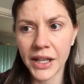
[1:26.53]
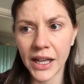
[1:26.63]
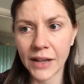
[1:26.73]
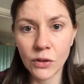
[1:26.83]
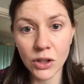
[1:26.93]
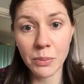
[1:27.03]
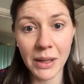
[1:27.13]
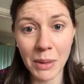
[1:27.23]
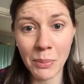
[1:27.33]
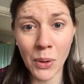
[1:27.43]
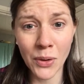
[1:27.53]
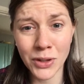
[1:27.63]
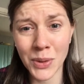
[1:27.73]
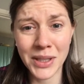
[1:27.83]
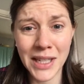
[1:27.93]
I've got to make my
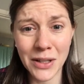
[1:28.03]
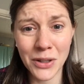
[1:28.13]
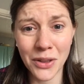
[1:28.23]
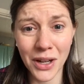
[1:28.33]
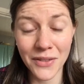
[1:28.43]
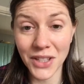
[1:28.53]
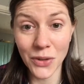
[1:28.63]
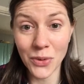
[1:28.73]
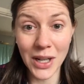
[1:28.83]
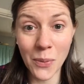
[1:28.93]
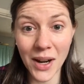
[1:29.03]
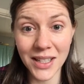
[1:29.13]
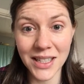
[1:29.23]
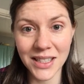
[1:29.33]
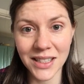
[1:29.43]
blogs and tell you that I've done really well at it,